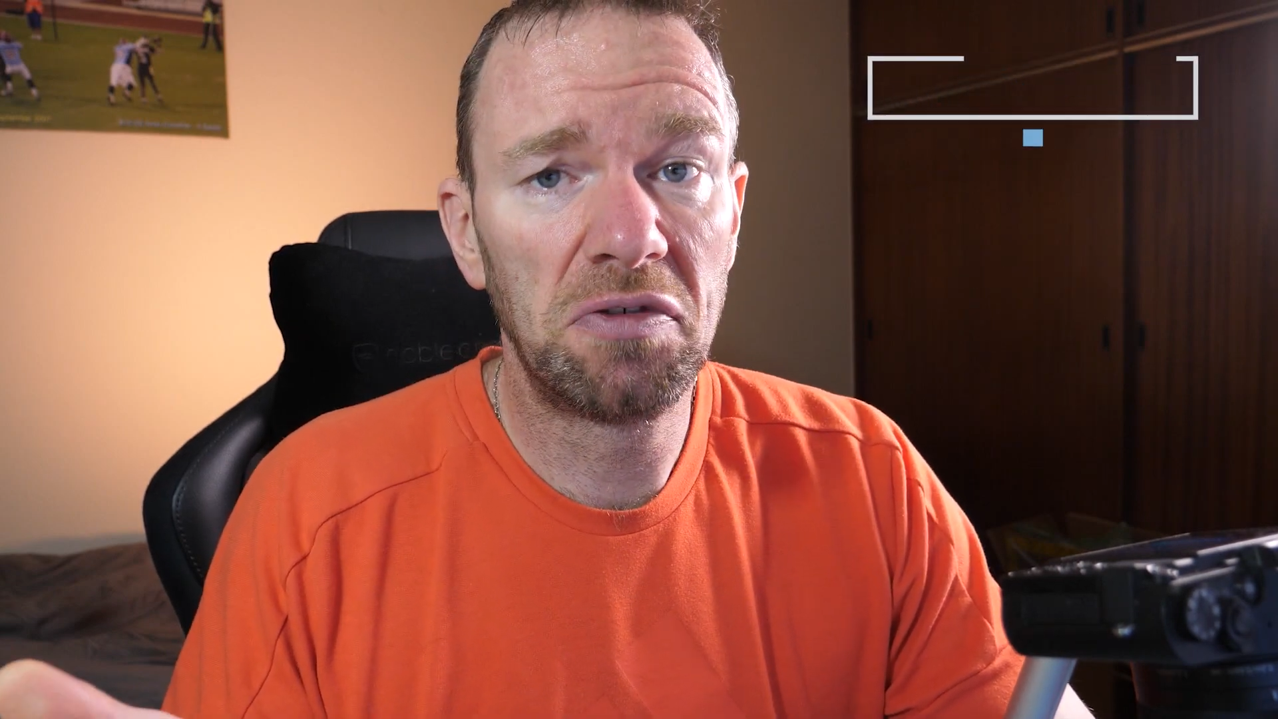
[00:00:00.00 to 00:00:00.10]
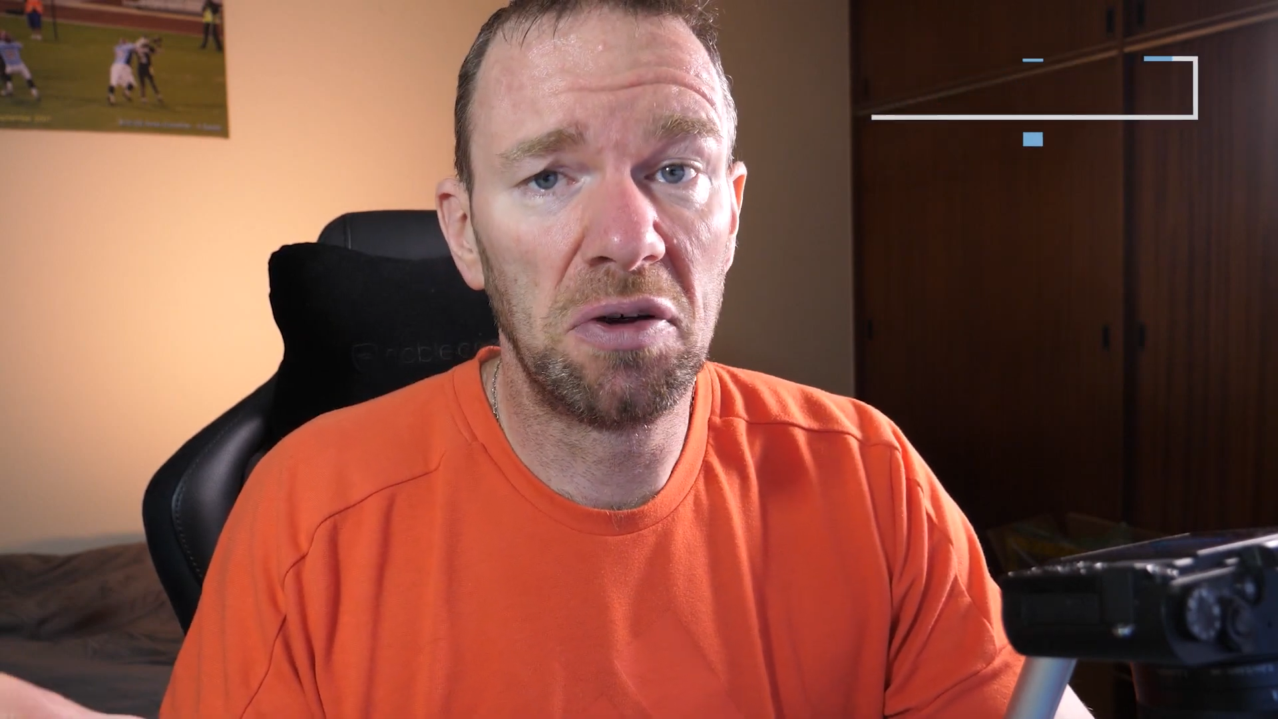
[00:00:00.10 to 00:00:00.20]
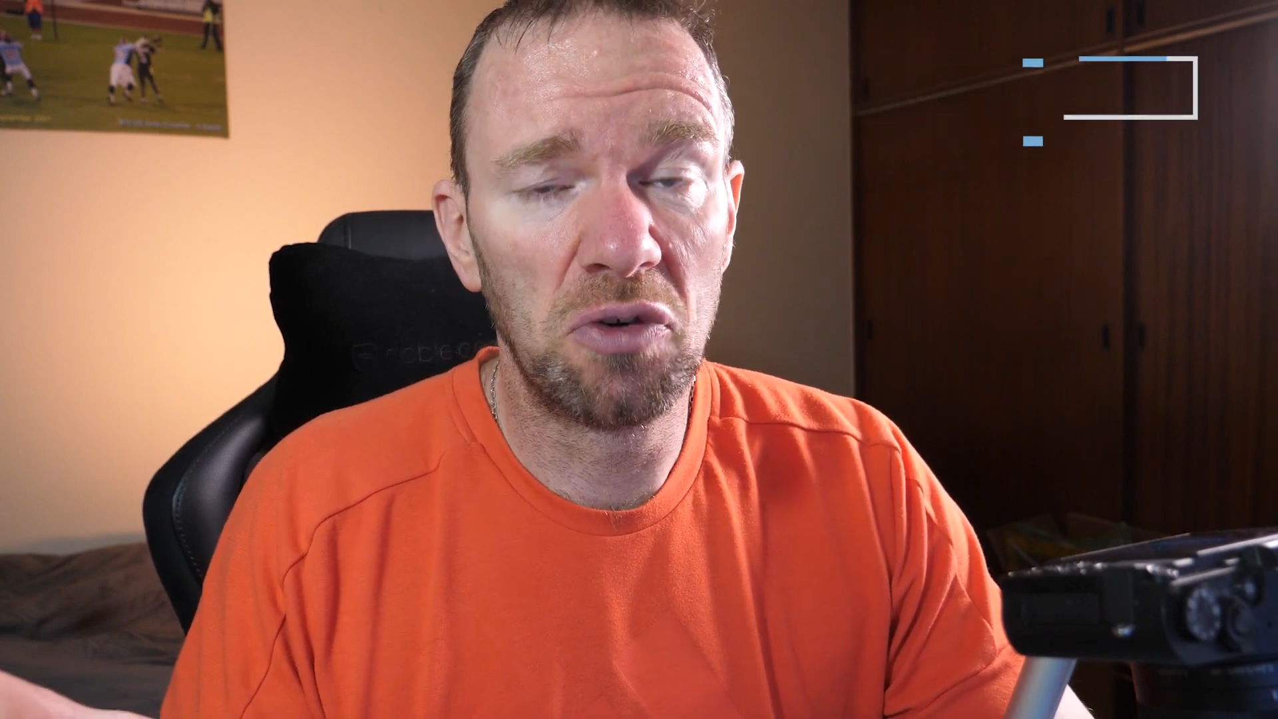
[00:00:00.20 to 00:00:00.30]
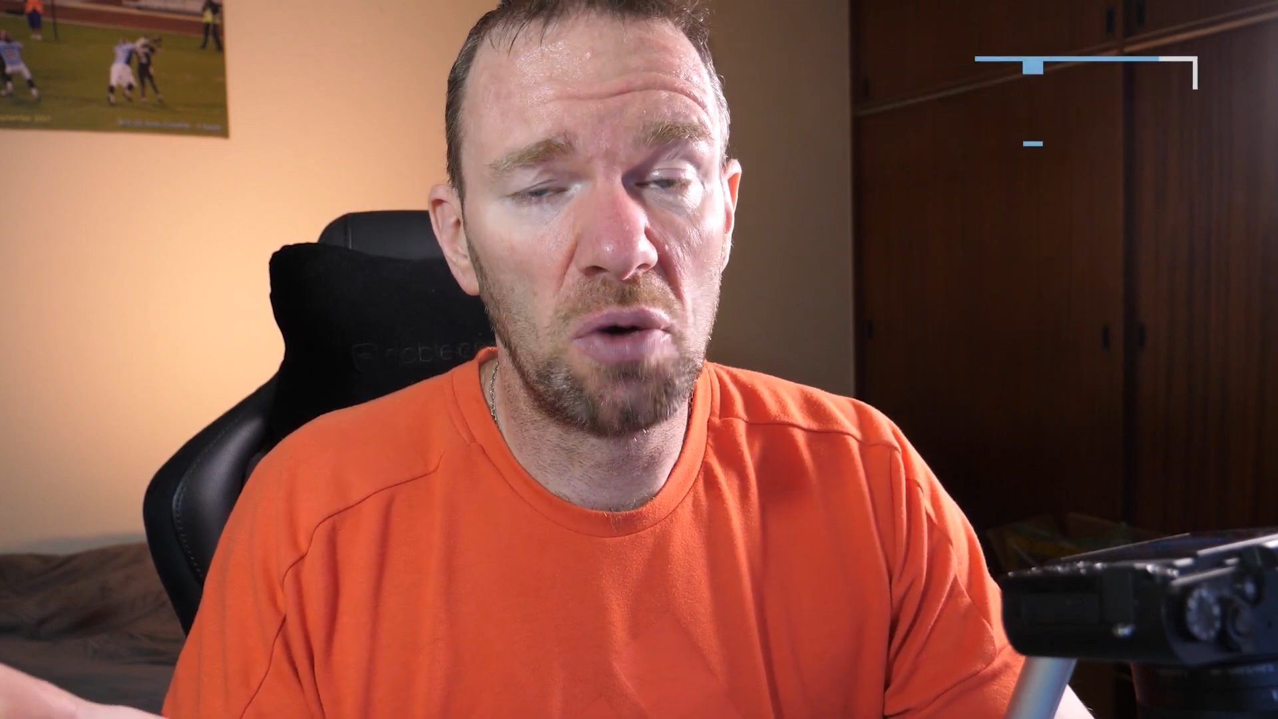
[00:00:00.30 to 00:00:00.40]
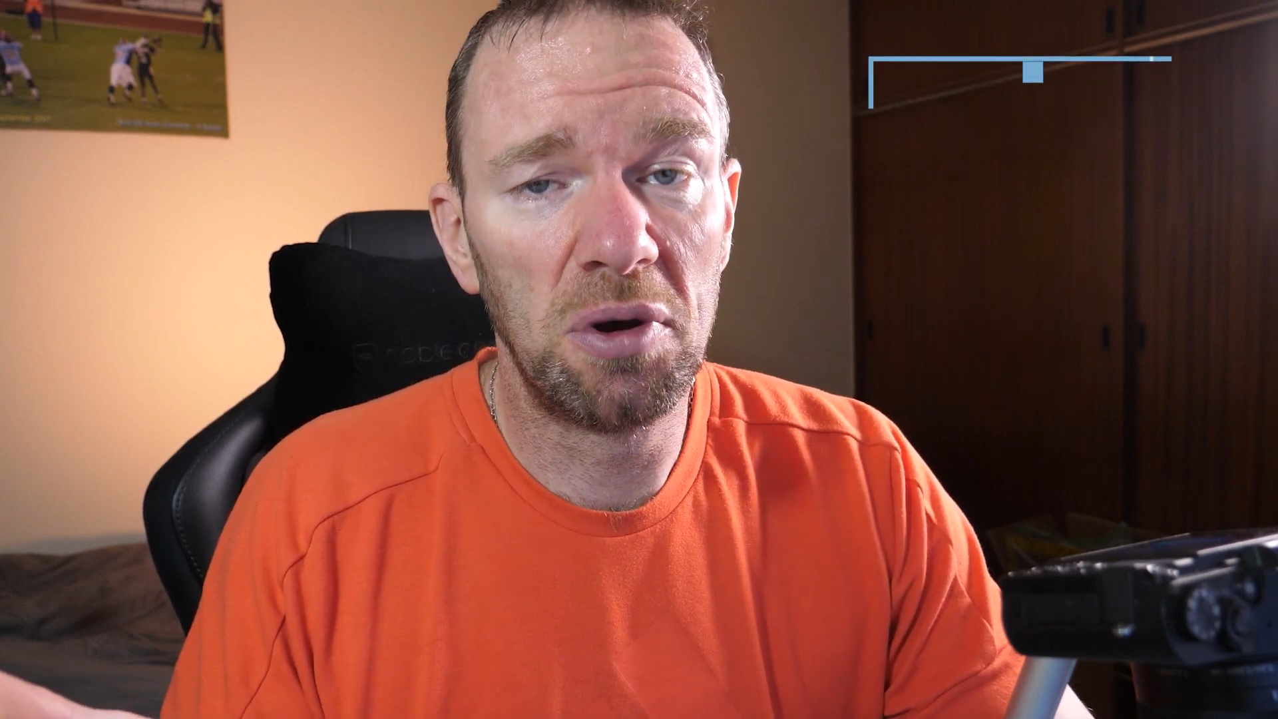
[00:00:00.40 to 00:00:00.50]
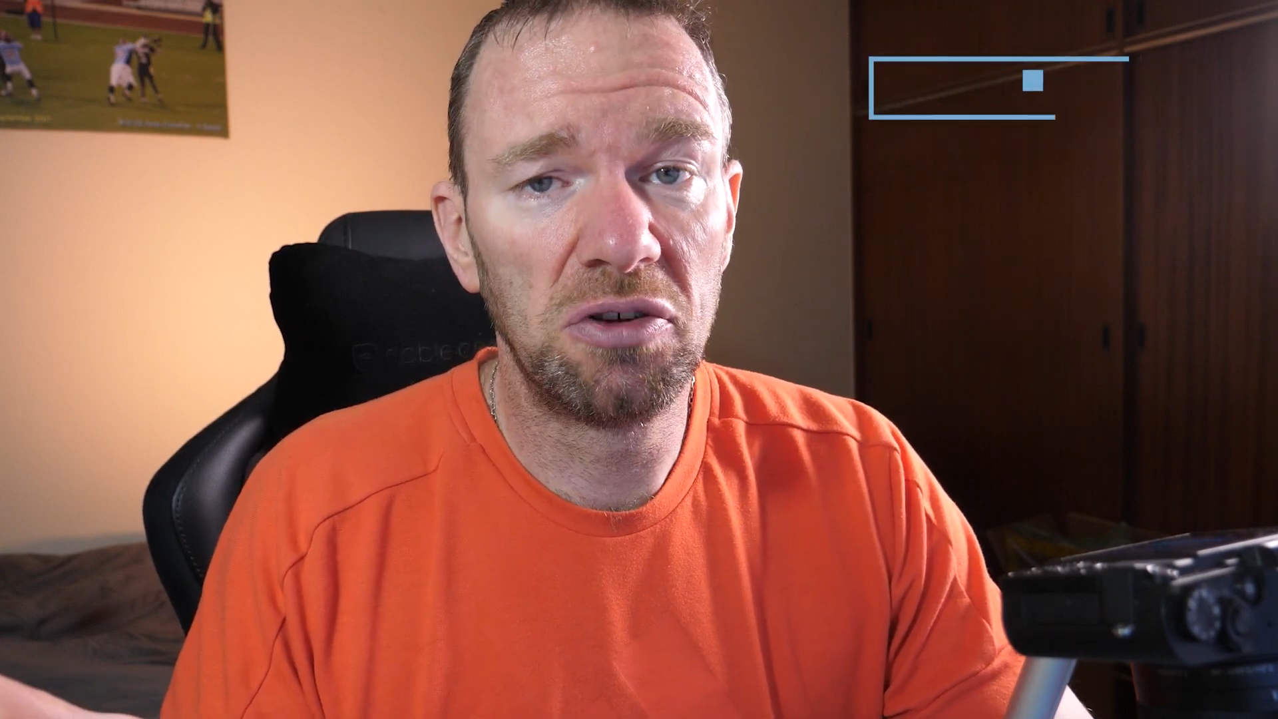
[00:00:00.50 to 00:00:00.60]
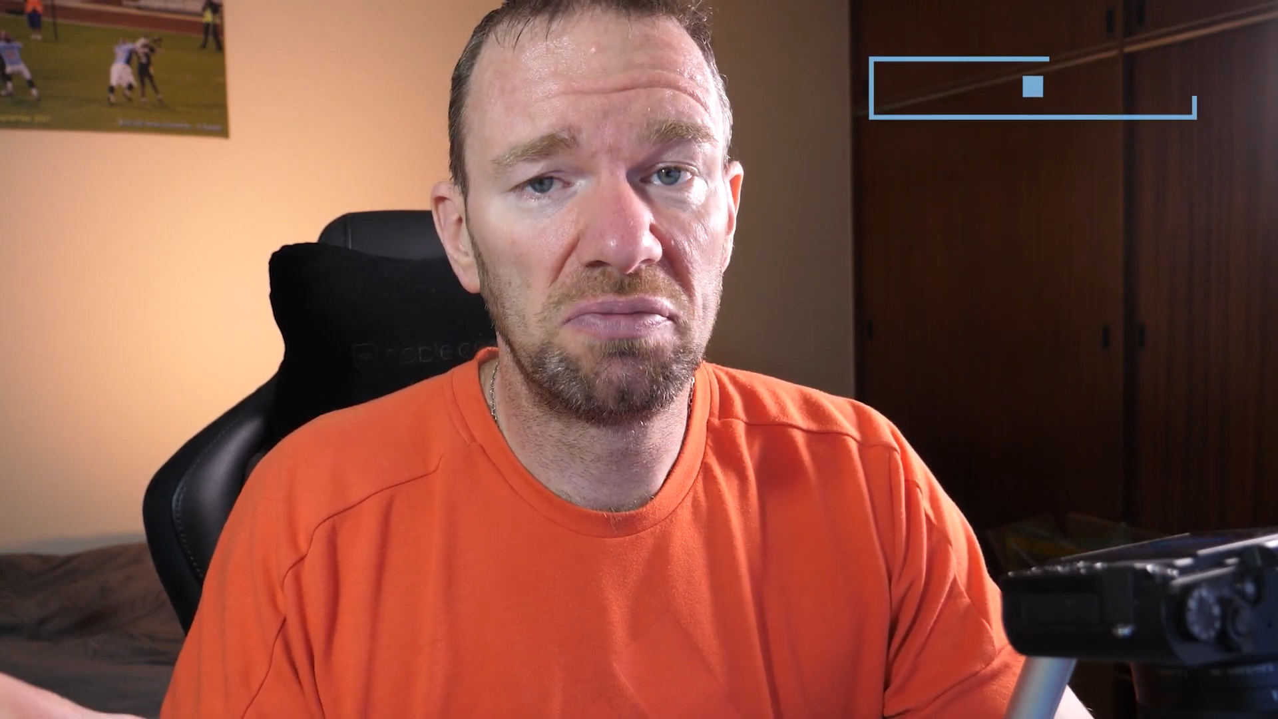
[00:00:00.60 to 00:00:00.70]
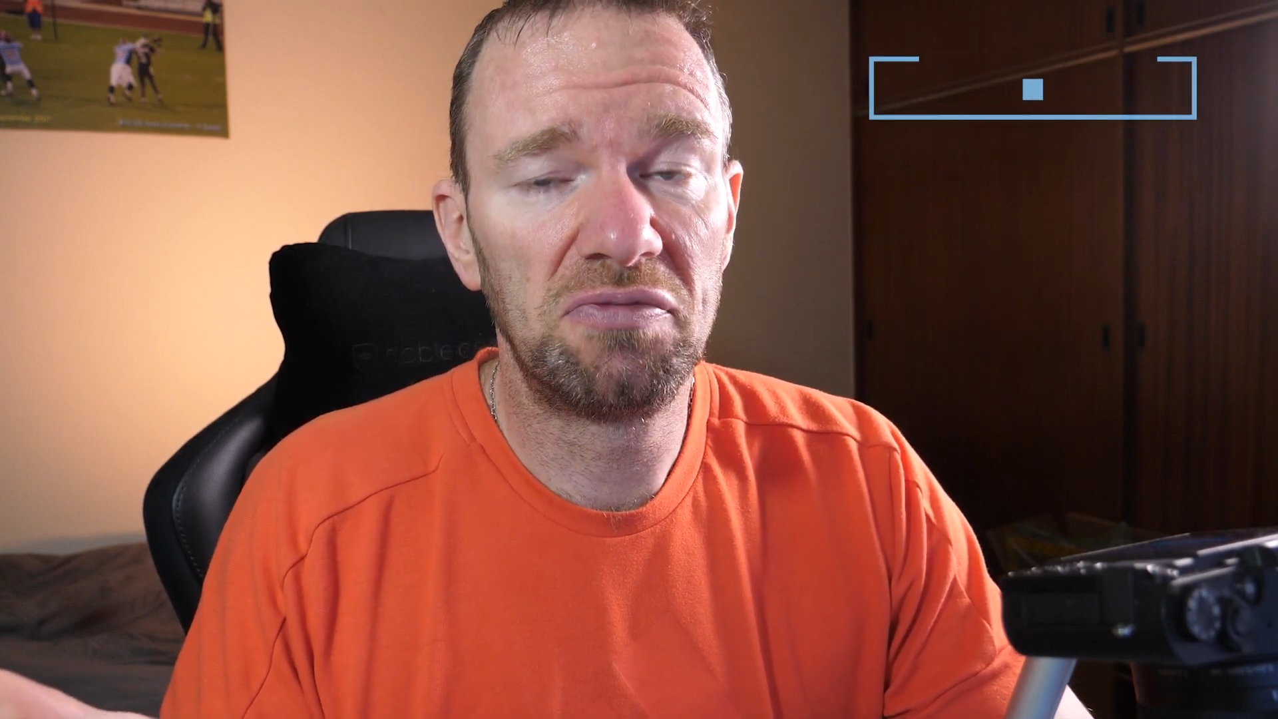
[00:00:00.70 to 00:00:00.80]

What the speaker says: so it was almost